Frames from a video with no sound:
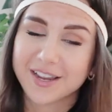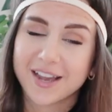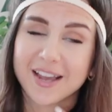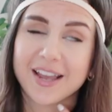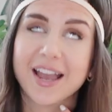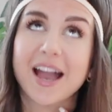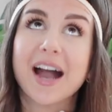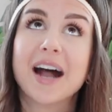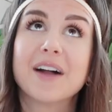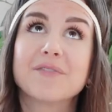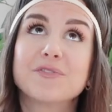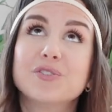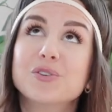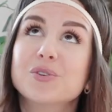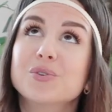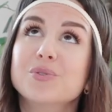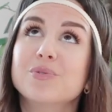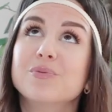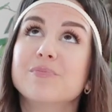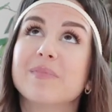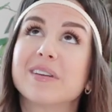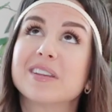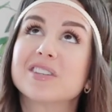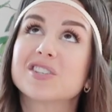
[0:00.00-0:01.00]
I have
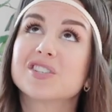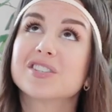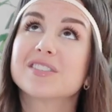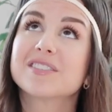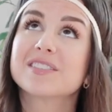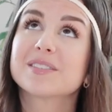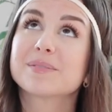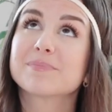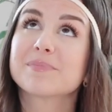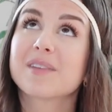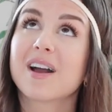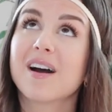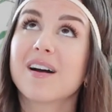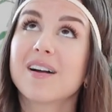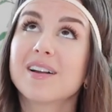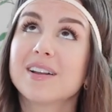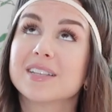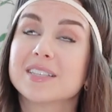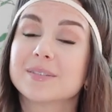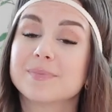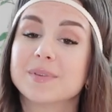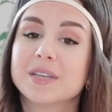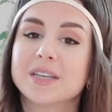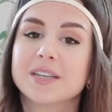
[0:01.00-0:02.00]
to mention some
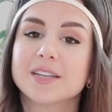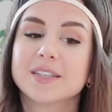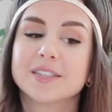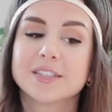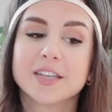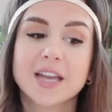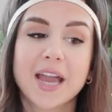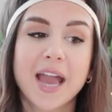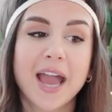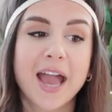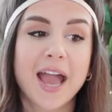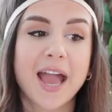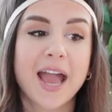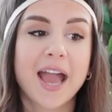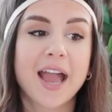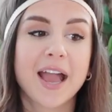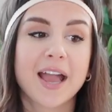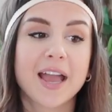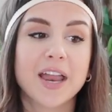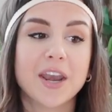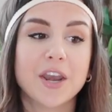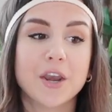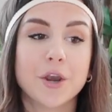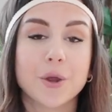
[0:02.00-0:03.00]
cons, because
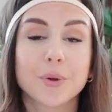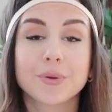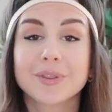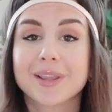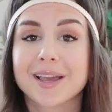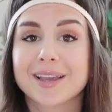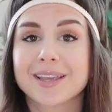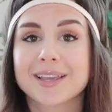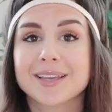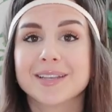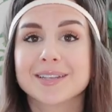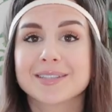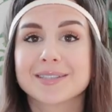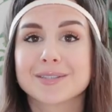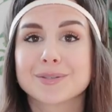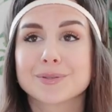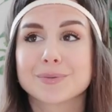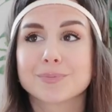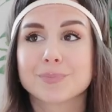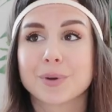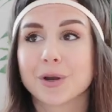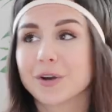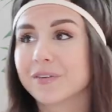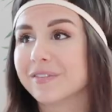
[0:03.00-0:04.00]
no legging's
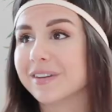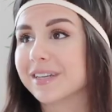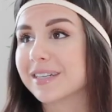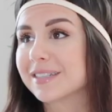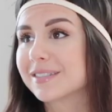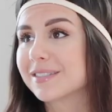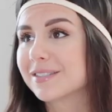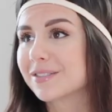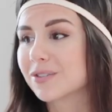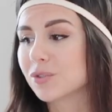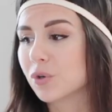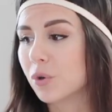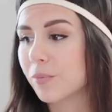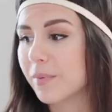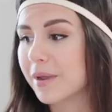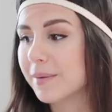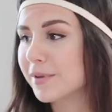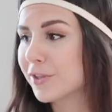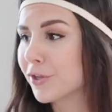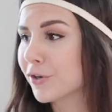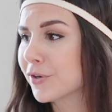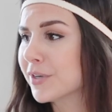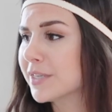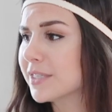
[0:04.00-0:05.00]
perfect, or
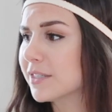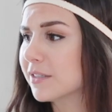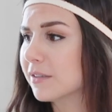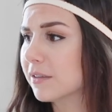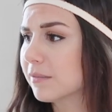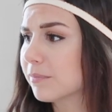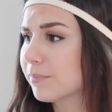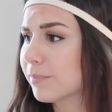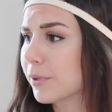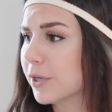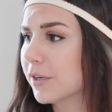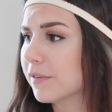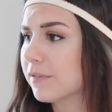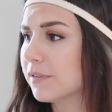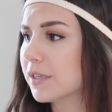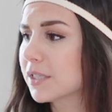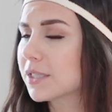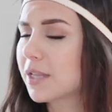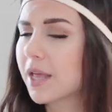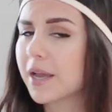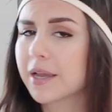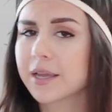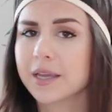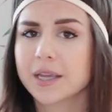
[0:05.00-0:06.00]
maybe there is a
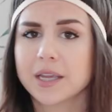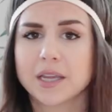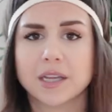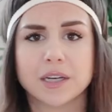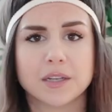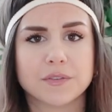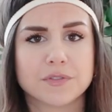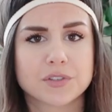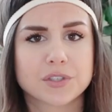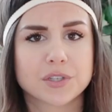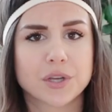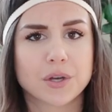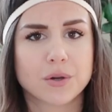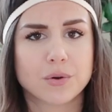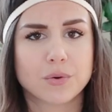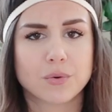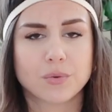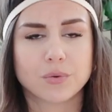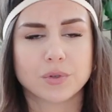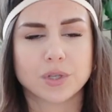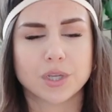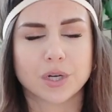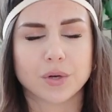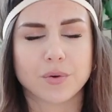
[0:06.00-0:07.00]
perfect legging, and if
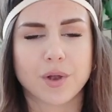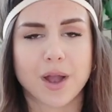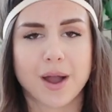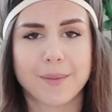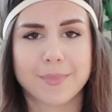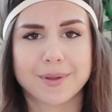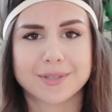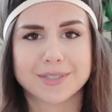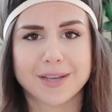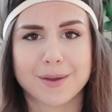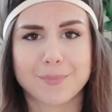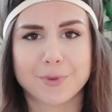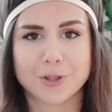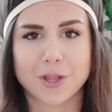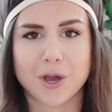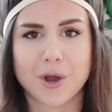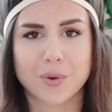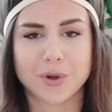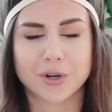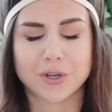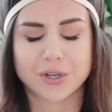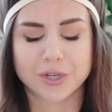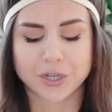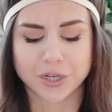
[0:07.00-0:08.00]
so, you know, comment down
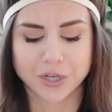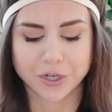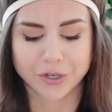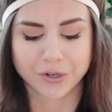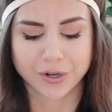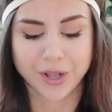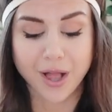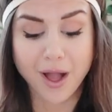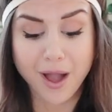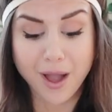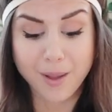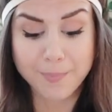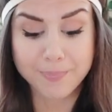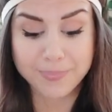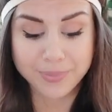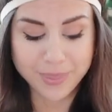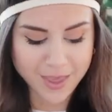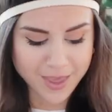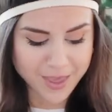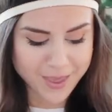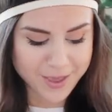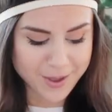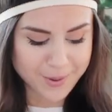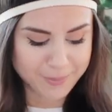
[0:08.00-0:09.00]
below and hook a girl up.
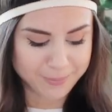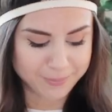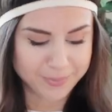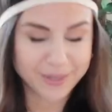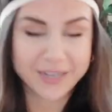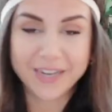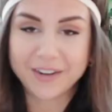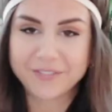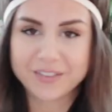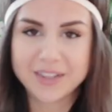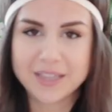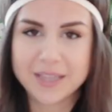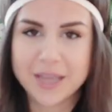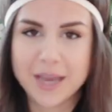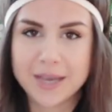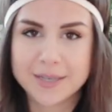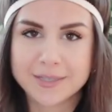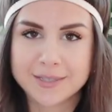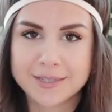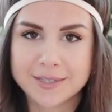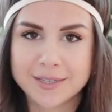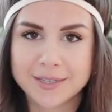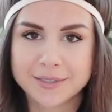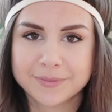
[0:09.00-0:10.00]
But
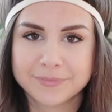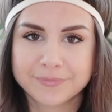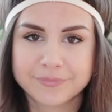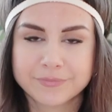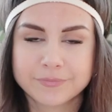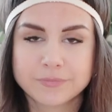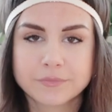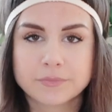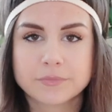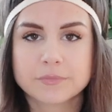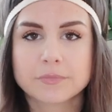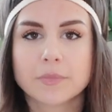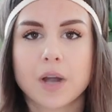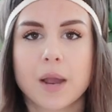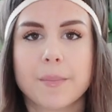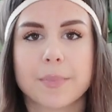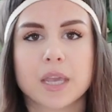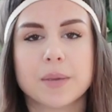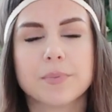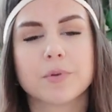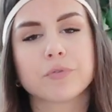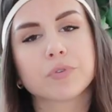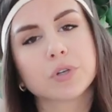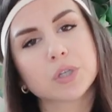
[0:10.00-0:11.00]
nevertheless, I'm gonna
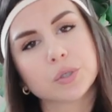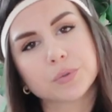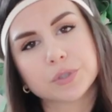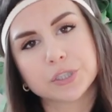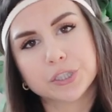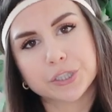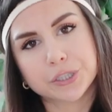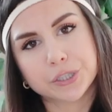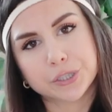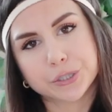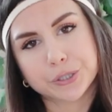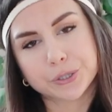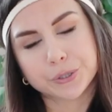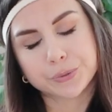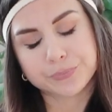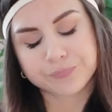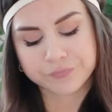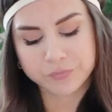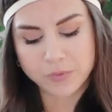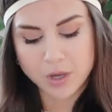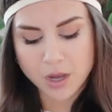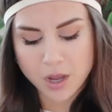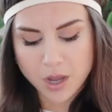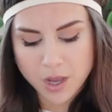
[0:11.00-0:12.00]
keep it real with
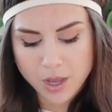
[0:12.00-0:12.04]
you.